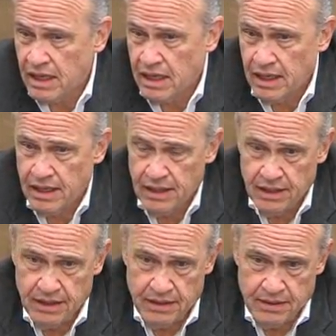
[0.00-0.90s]

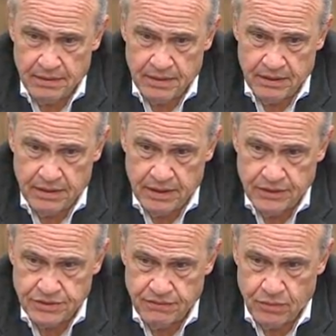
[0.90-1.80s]
The
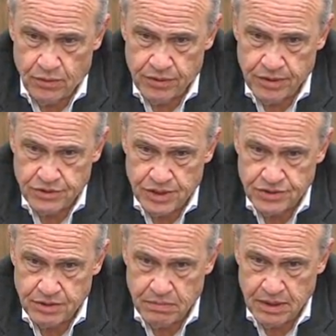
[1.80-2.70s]
issue of border
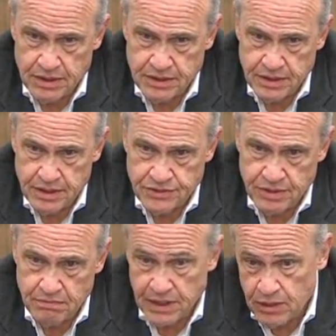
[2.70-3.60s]
adjustability is
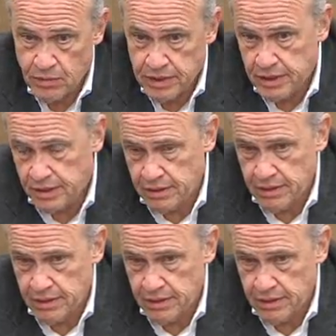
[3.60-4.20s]
a big one.